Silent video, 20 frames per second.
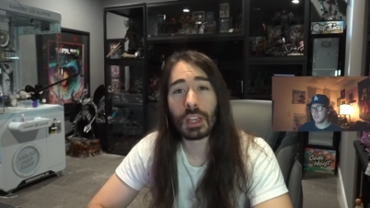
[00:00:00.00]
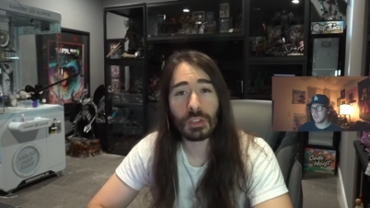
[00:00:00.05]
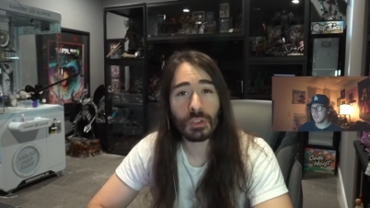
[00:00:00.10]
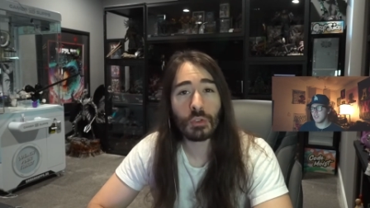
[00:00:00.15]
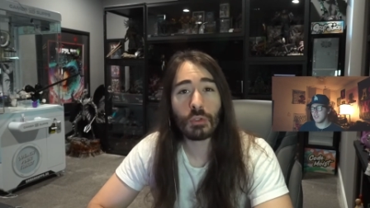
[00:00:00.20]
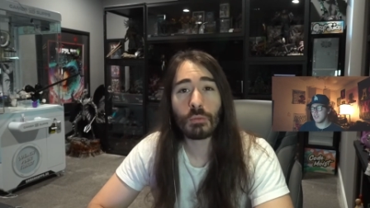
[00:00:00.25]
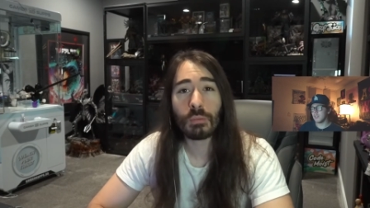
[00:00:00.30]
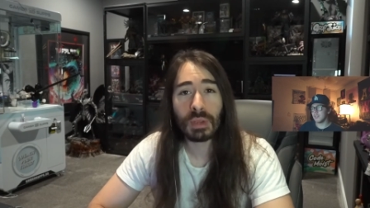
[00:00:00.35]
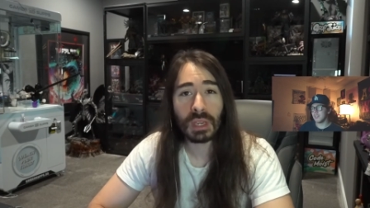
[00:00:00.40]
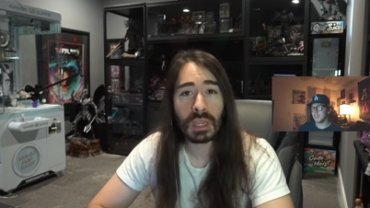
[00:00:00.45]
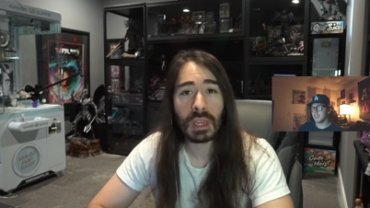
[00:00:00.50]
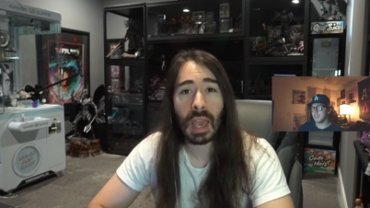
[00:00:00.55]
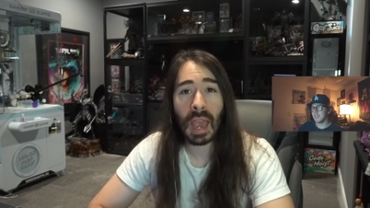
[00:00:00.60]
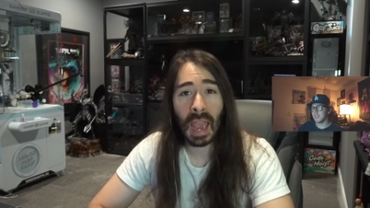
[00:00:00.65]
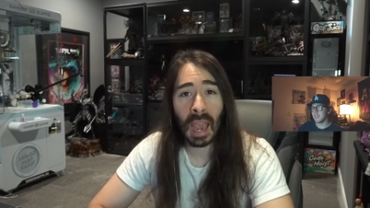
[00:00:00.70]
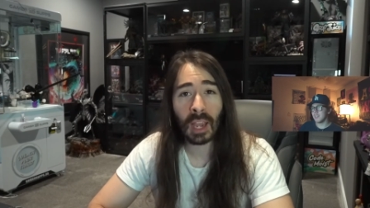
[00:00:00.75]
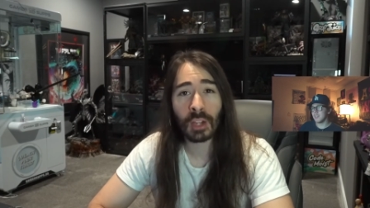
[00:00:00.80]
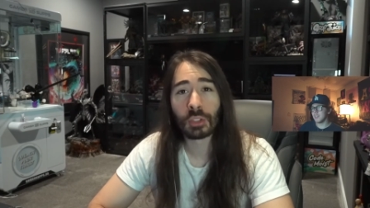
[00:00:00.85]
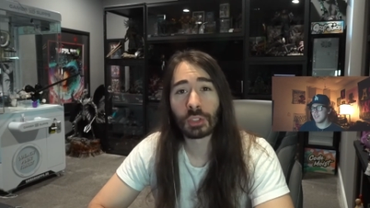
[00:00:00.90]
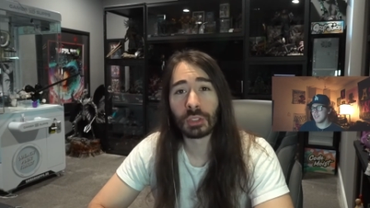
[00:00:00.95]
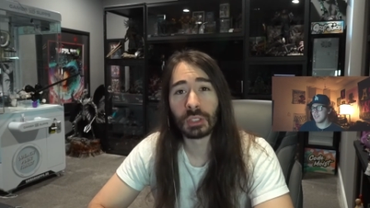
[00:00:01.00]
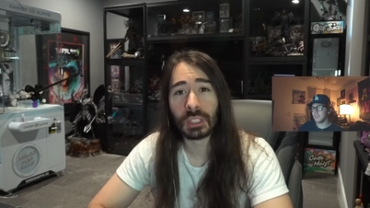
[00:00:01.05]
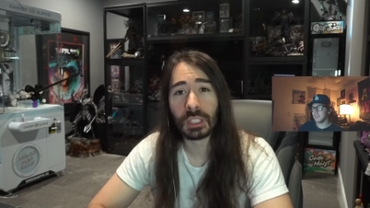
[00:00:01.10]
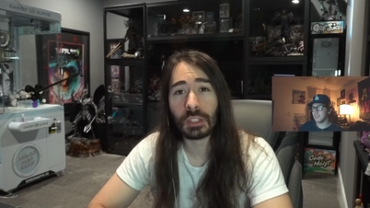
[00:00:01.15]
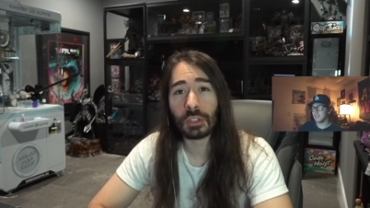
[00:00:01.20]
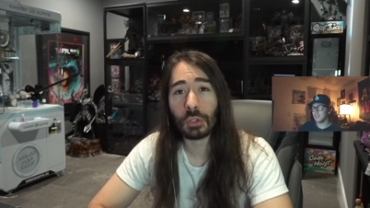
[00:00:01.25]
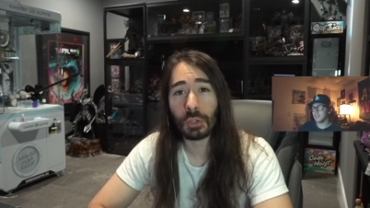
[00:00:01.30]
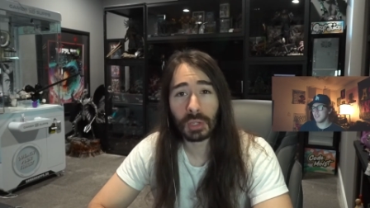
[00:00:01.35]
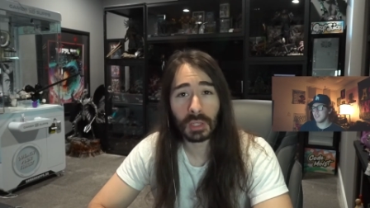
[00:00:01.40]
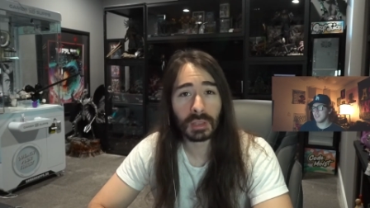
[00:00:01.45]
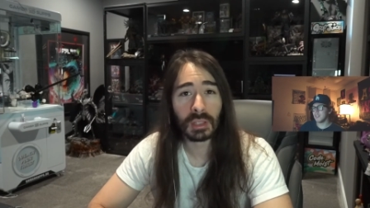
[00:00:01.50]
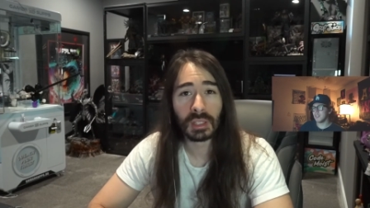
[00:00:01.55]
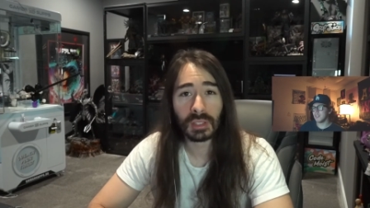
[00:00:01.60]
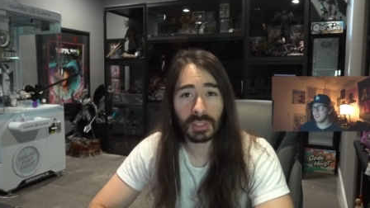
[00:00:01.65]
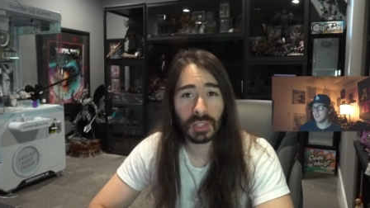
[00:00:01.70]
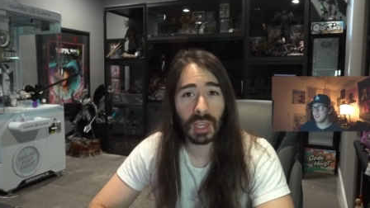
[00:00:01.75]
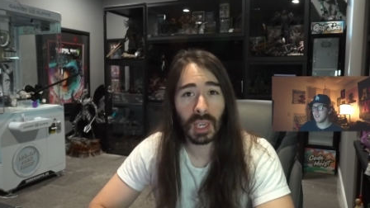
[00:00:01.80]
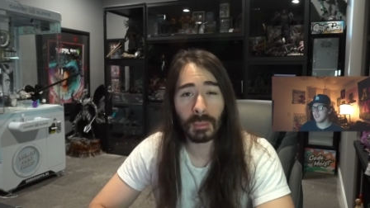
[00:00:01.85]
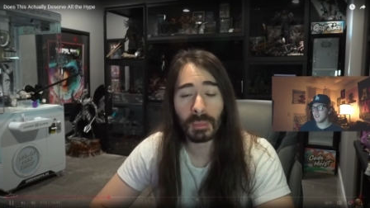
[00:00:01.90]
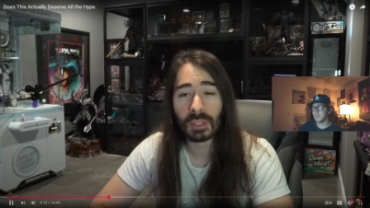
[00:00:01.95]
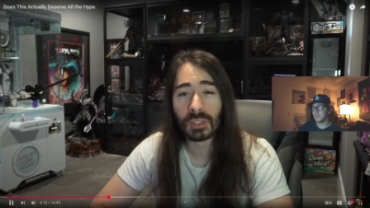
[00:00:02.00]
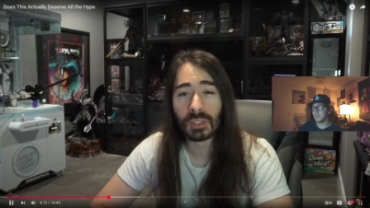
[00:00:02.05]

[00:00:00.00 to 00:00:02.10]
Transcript: you be actually good at this game.